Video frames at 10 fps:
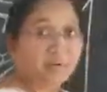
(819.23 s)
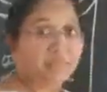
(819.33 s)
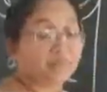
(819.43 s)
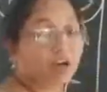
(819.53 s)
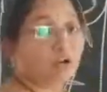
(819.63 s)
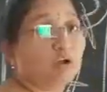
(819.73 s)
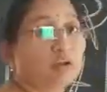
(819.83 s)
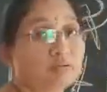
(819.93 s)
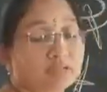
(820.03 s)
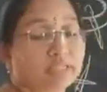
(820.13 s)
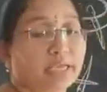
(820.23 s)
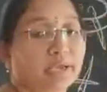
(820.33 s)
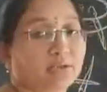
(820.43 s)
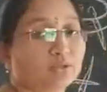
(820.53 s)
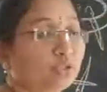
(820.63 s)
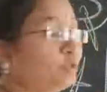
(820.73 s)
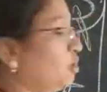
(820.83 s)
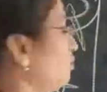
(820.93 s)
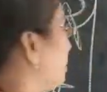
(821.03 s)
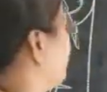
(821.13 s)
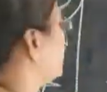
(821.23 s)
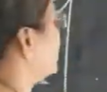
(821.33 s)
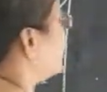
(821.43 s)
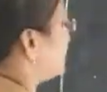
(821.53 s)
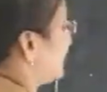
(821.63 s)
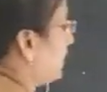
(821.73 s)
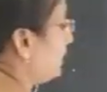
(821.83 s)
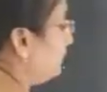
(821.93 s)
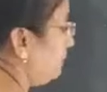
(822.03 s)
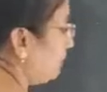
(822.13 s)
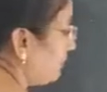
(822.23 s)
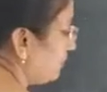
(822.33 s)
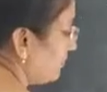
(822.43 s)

I forgot to say. Do you know what was his name?